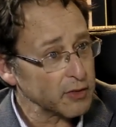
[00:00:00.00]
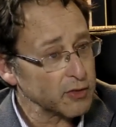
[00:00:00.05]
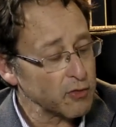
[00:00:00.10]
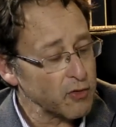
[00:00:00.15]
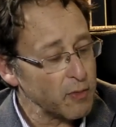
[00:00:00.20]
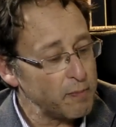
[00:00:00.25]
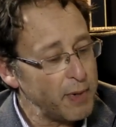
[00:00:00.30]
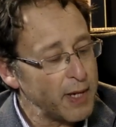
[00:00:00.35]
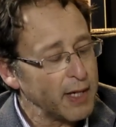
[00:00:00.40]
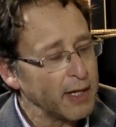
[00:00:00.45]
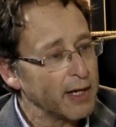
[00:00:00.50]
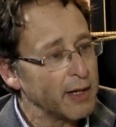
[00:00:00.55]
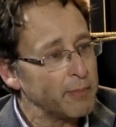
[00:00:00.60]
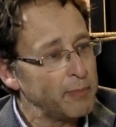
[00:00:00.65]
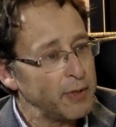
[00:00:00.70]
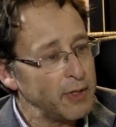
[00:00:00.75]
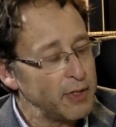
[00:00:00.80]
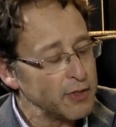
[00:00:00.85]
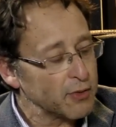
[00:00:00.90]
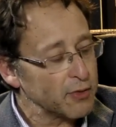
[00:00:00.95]
So the big
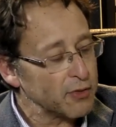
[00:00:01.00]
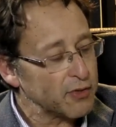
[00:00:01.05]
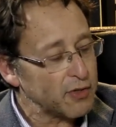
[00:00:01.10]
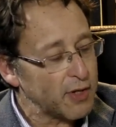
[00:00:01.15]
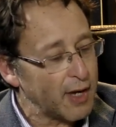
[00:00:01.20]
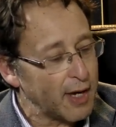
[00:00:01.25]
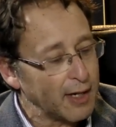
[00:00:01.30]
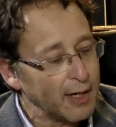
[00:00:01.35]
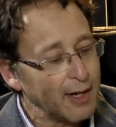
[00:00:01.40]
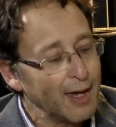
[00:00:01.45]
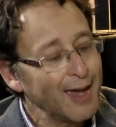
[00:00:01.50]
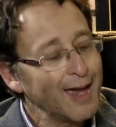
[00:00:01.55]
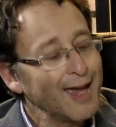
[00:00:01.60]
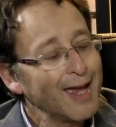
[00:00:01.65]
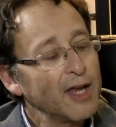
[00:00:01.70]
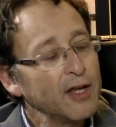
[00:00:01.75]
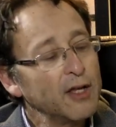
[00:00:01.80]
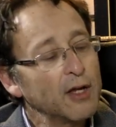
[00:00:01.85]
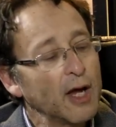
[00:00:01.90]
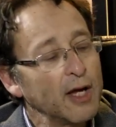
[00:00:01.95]
companies are saying,
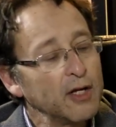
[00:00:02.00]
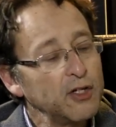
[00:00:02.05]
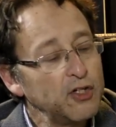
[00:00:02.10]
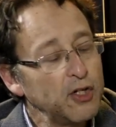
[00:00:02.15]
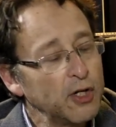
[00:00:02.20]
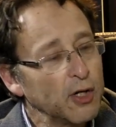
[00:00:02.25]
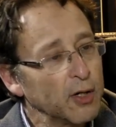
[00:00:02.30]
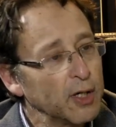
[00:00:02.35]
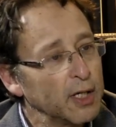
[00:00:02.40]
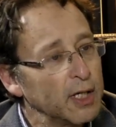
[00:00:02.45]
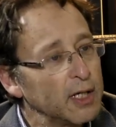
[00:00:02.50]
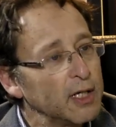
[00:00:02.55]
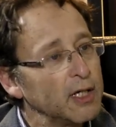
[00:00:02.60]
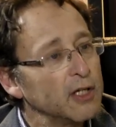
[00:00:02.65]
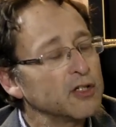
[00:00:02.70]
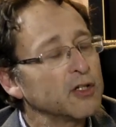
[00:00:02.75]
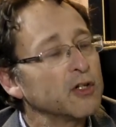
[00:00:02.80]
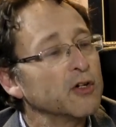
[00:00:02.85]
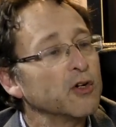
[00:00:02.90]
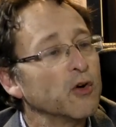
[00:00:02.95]
Nigeria
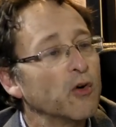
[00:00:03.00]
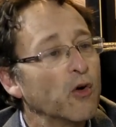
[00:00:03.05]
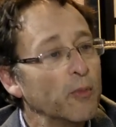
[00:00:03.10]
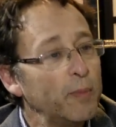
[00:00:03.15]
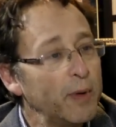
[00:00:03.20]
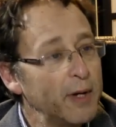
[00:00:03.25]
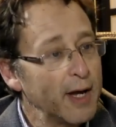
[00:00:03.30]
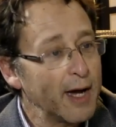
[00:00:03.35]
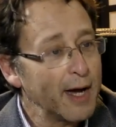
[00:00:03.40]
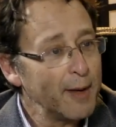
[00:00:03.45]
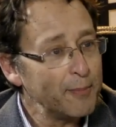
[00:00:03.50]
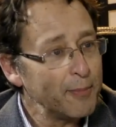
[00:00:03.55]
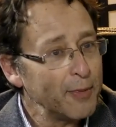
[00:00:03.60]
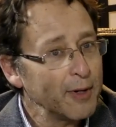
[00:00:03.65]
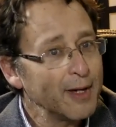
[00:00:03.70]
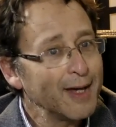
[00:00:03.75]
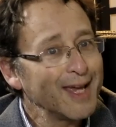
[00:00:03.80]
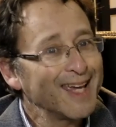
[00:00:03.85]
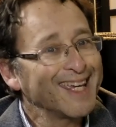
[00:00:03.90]
is going to open up.